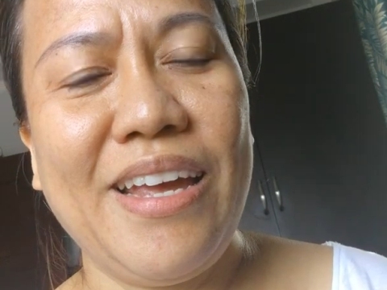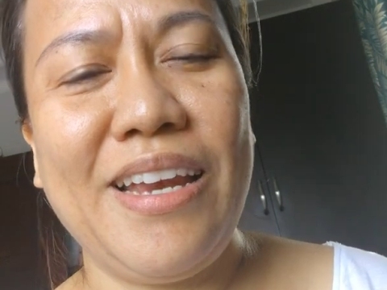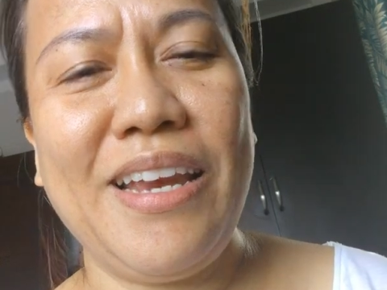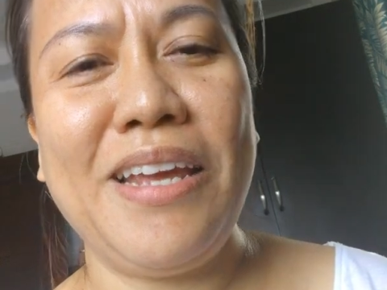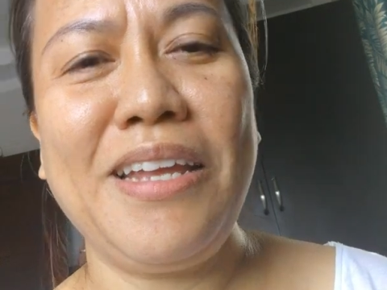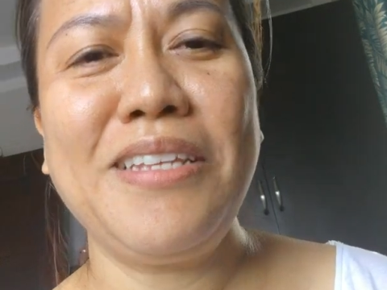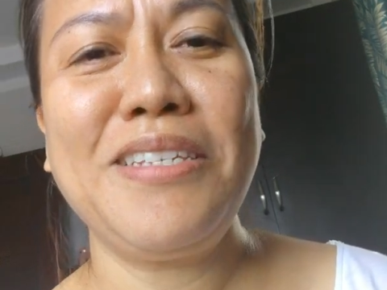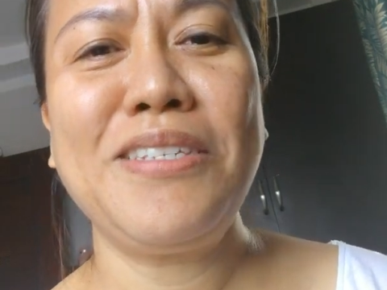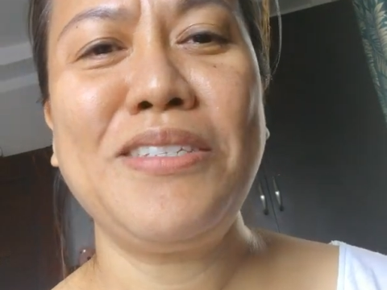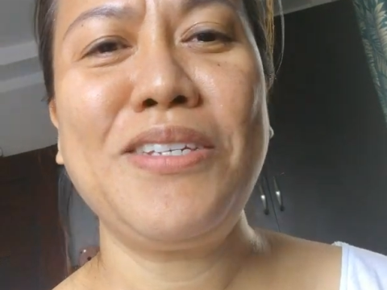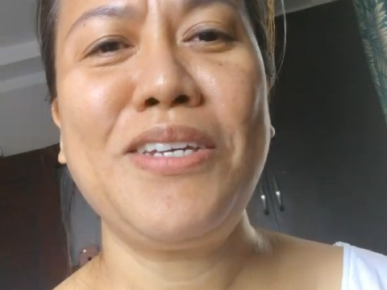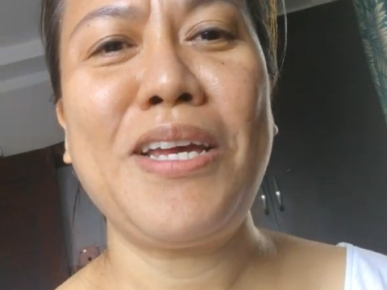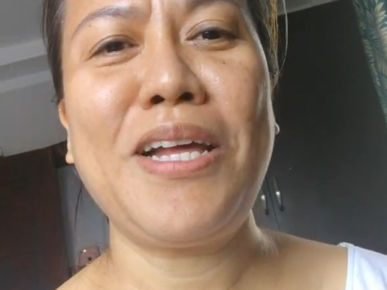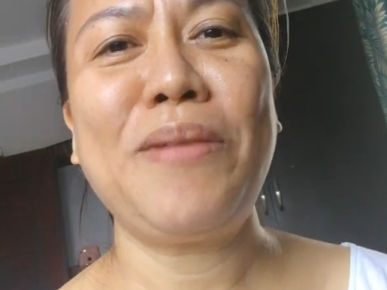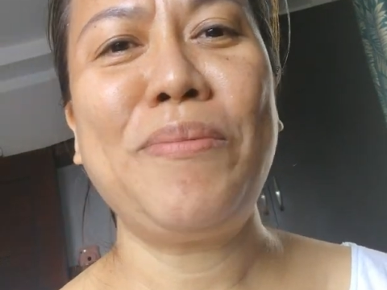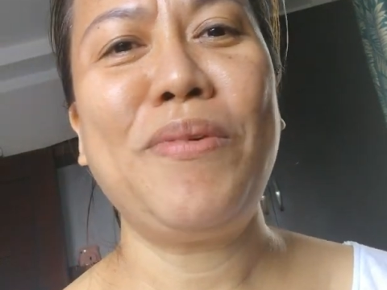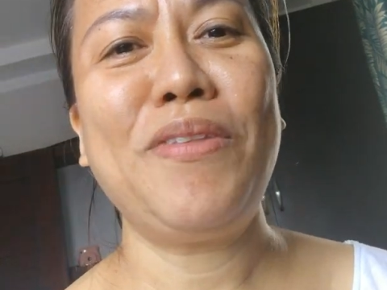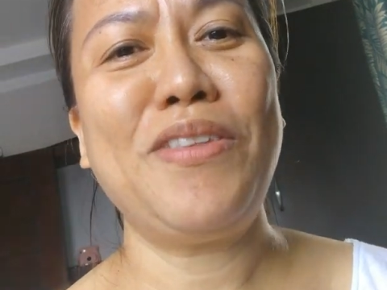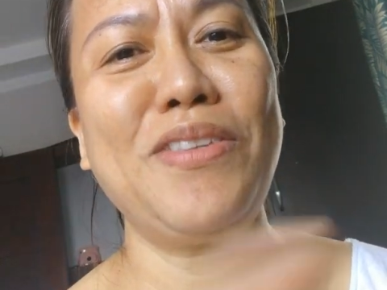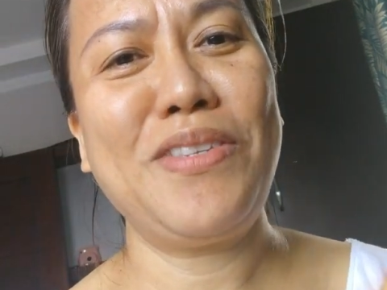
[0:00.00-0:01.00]
Ladies and
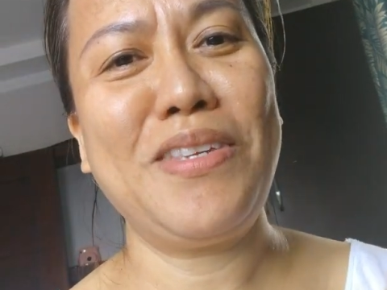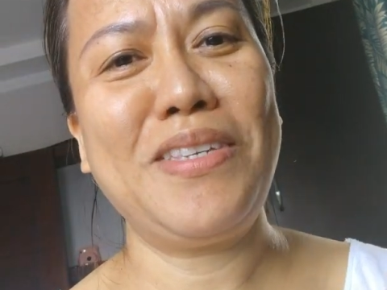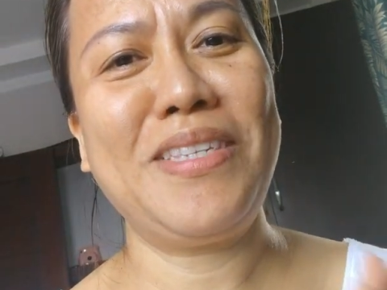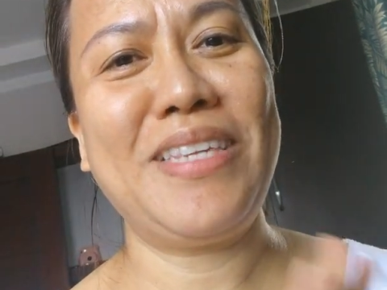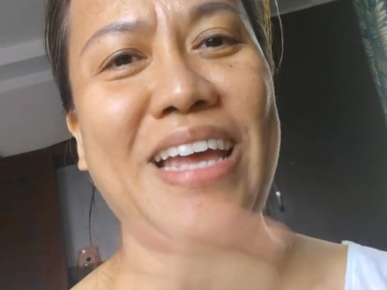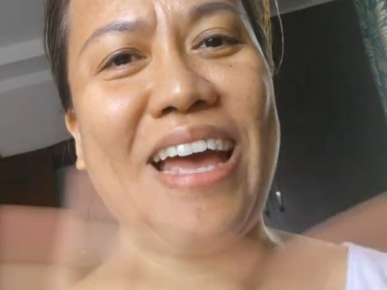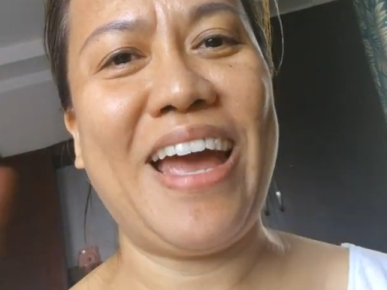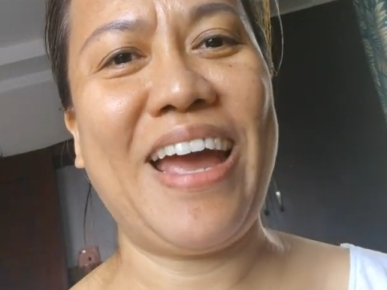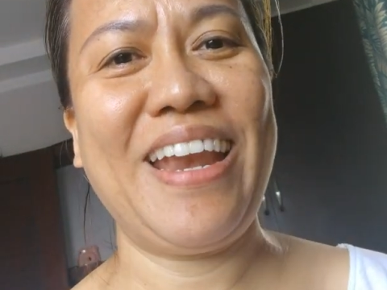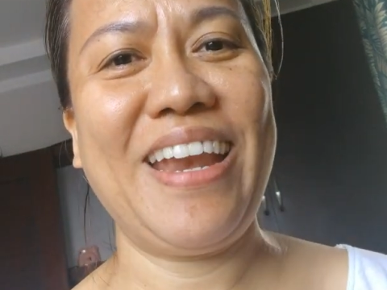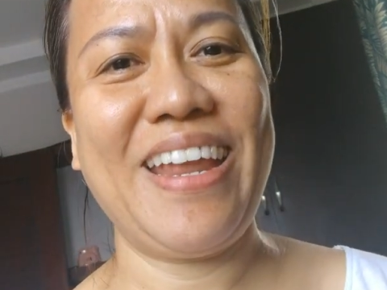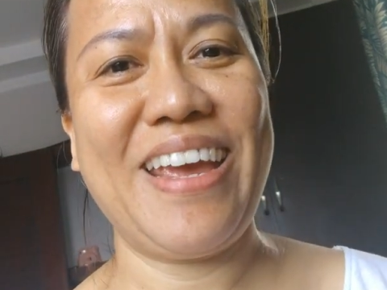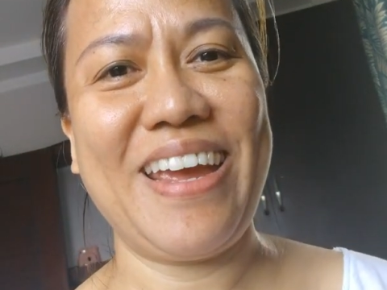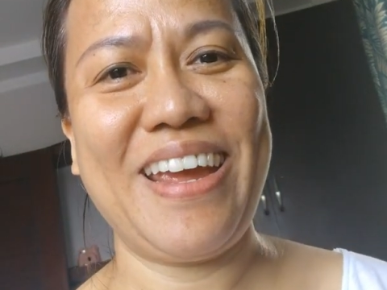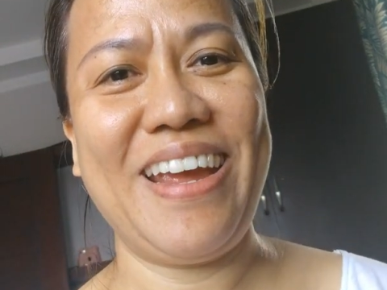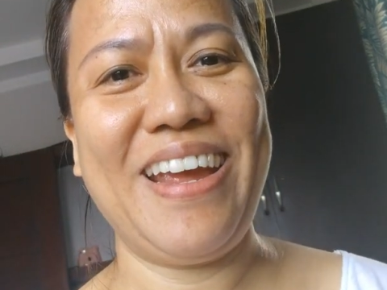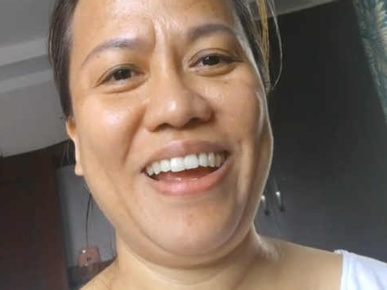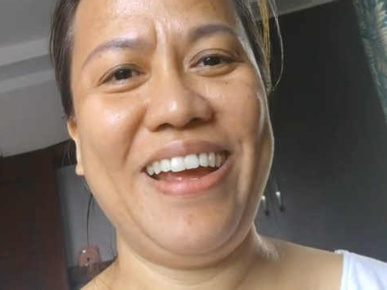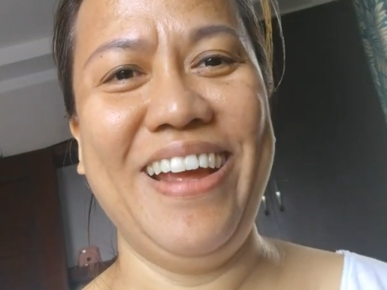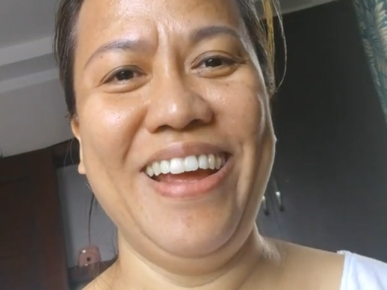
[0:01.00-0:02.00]
gentlemen, this is
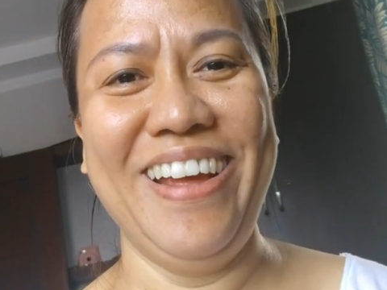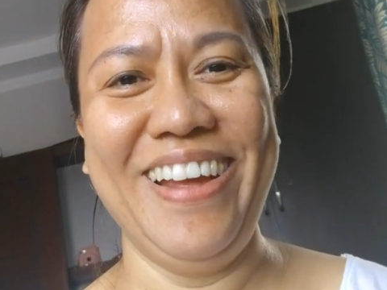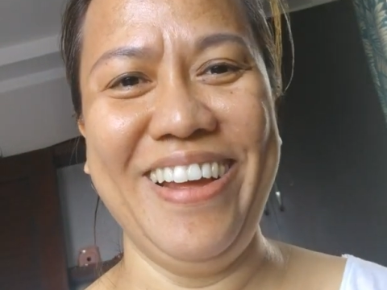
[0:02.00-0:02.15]
Anna.